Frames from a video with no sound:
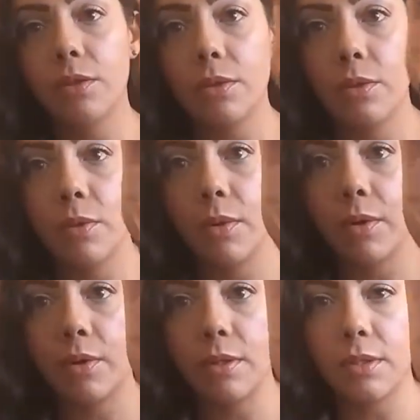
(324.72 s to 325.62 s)
So
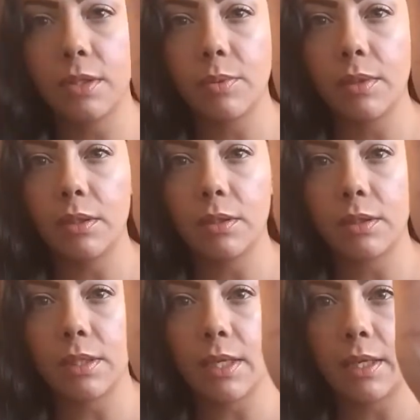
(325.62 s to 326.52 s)
this is what it
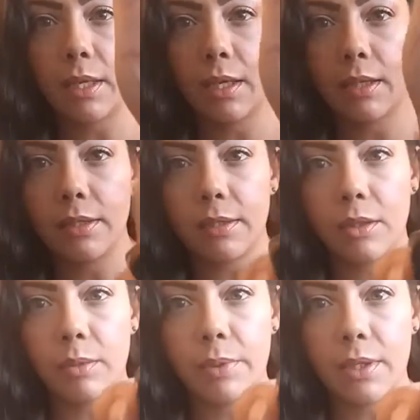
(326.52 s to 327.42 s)
looks like, guys. I
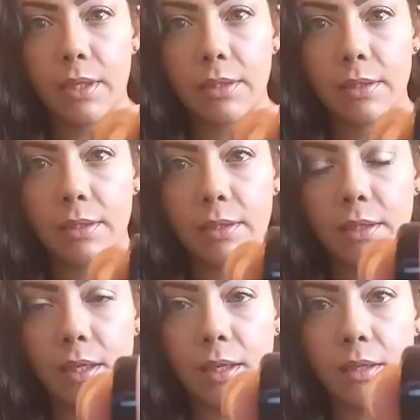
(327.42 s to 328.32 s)
hope you guys can
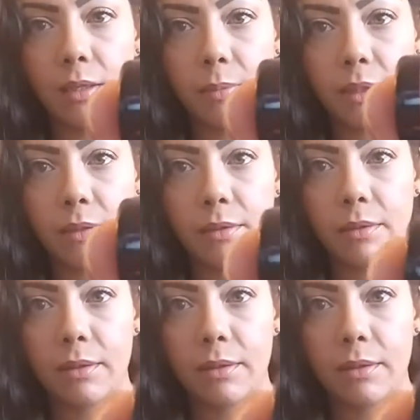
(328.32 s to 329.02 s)
see it. Come on.